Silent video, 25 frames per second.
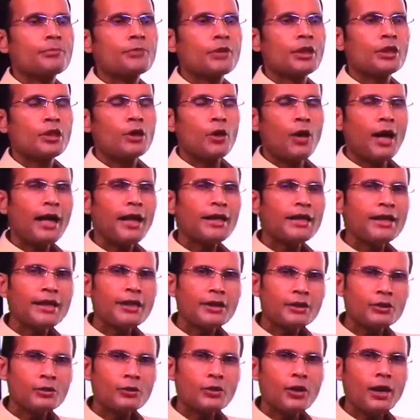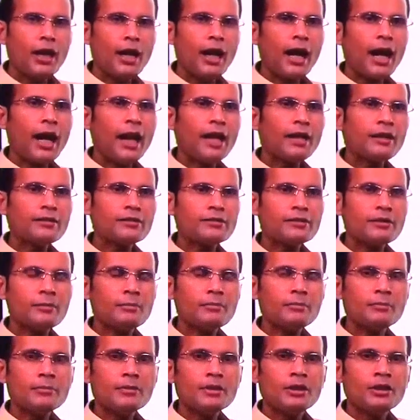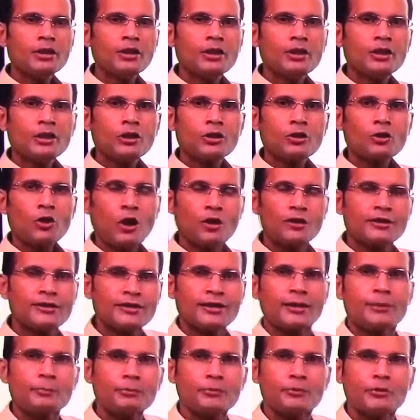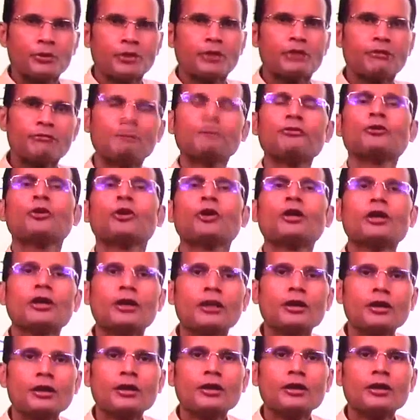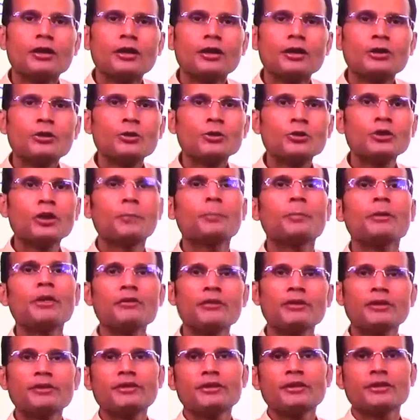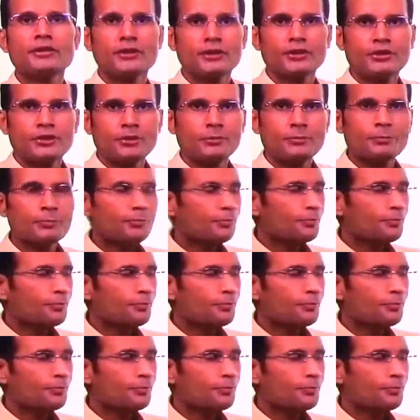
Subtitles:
Now I need to add some conceptual fuel to the previous discussion.